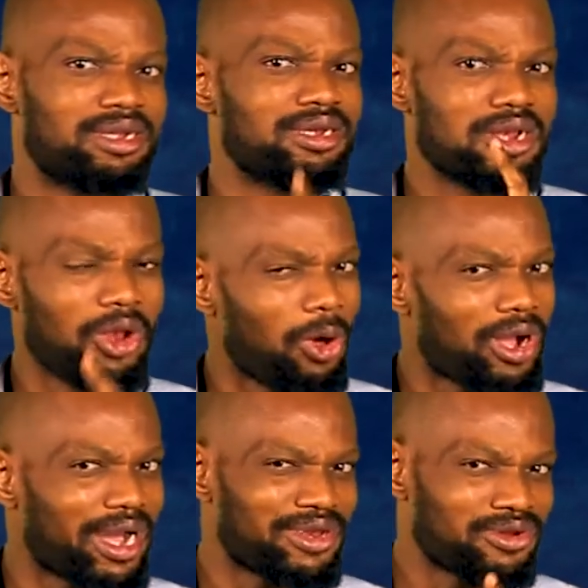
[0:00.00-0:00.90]
the law
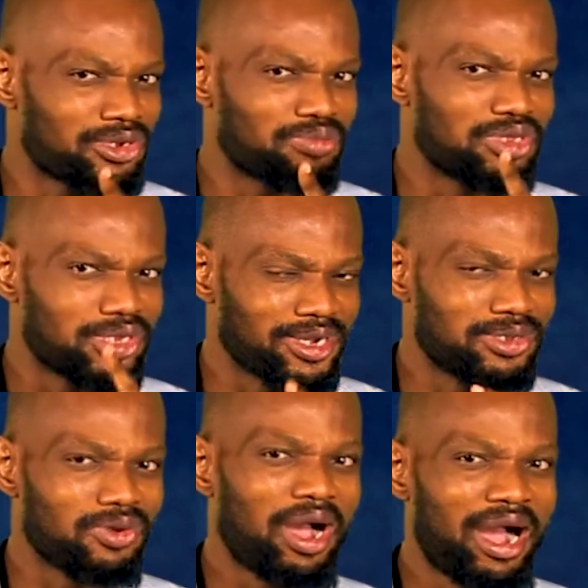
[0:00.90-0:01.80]
cannot be said
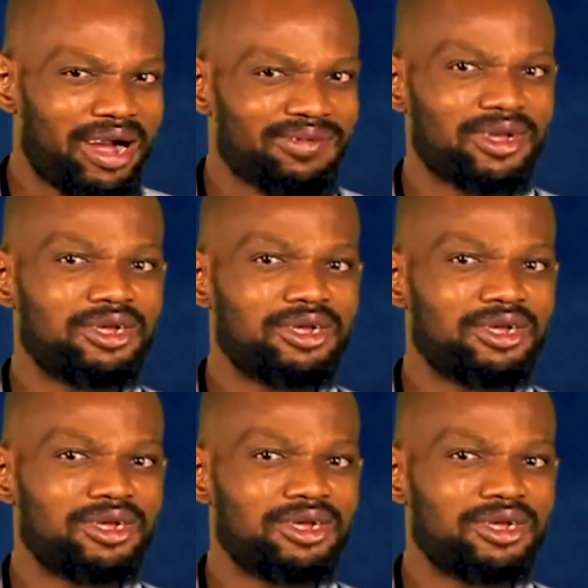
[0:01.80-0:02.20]
to have